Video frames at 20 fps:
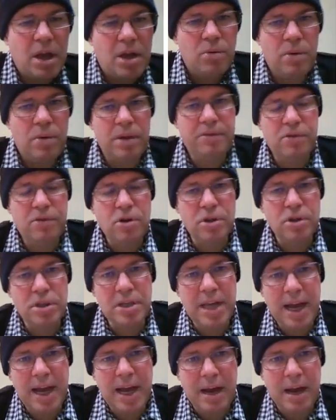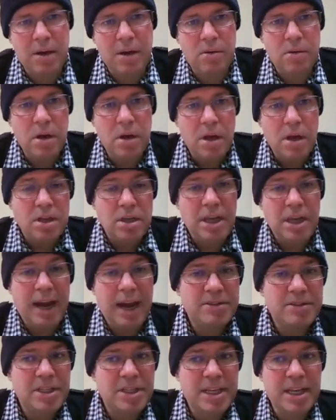Well, of course, now you
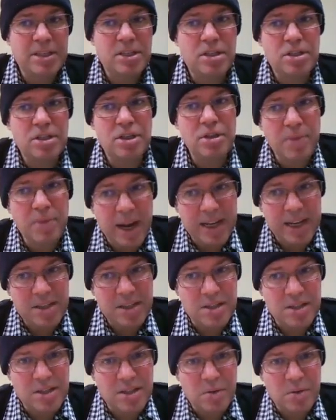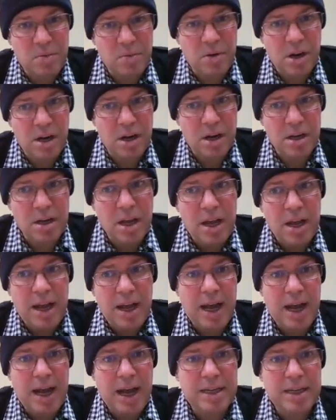have to guess 2 answers that work,
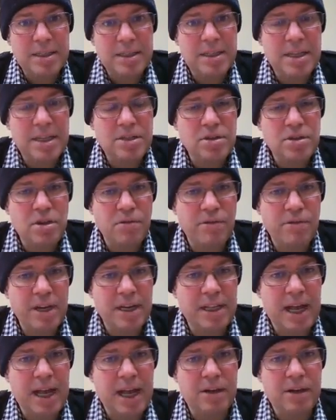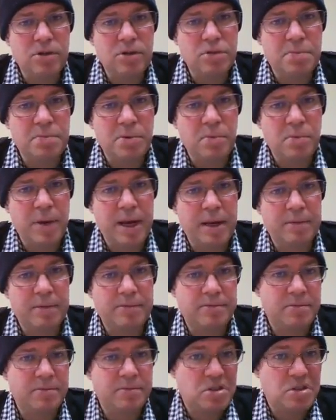and there's no real algebra way of
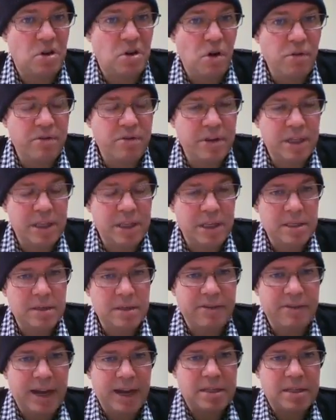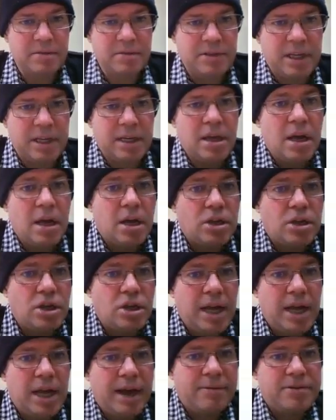solving this effectively.
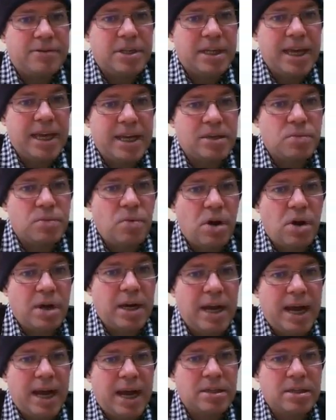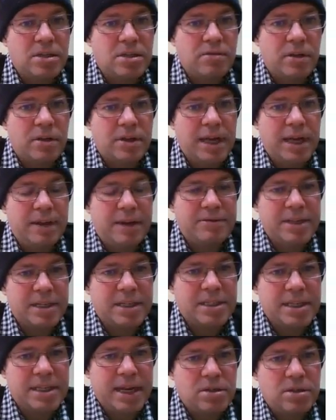You'd have to guess one answer on the left-hand
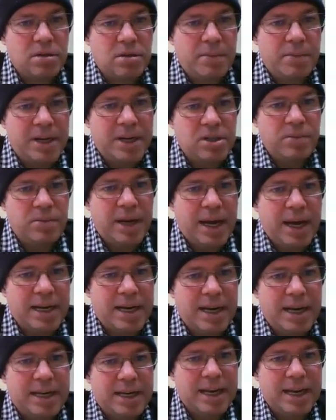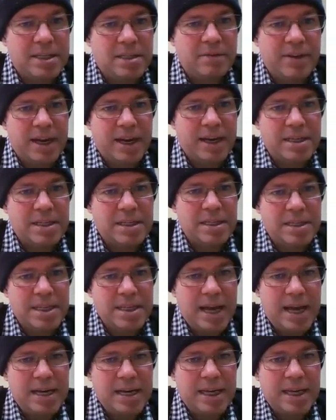side. So imagine we had our guess of x is
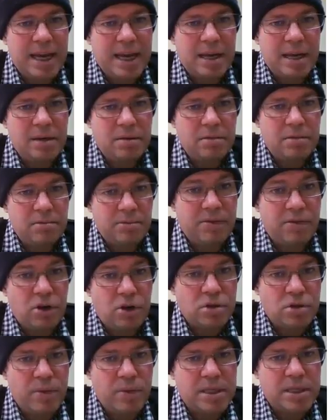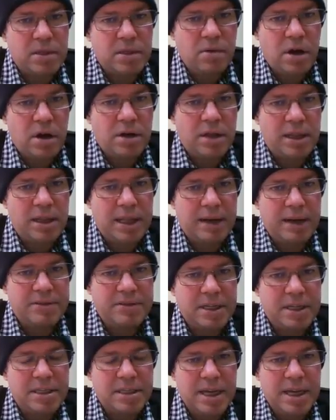10 again. We've got 21 on the
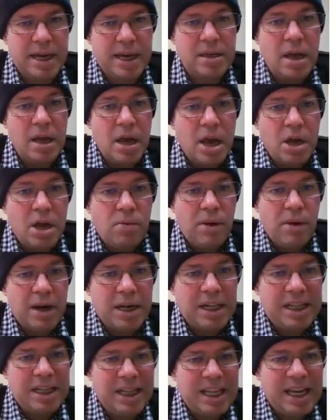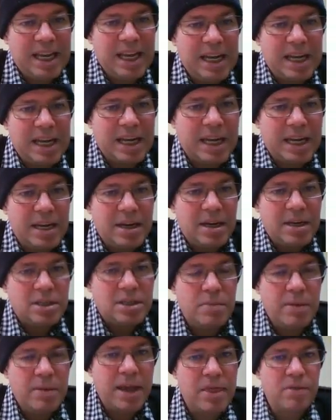left-hand side. Well, clearly,
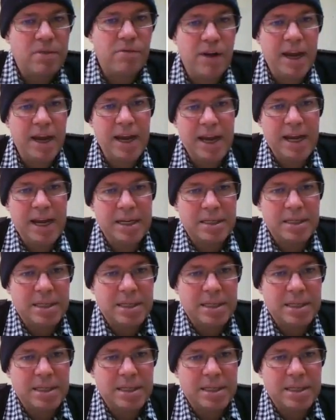to make the right-hand